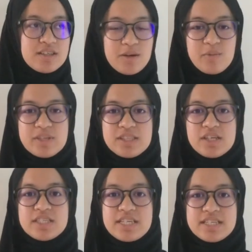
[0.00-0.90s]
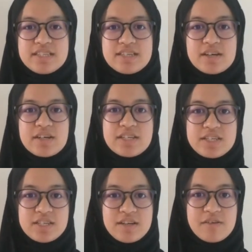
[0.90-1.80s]
Allah will not change the
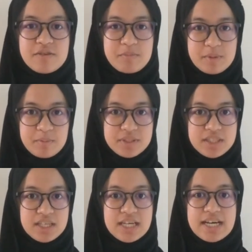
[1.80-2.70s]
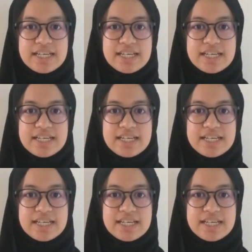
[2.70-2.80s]
condition of a people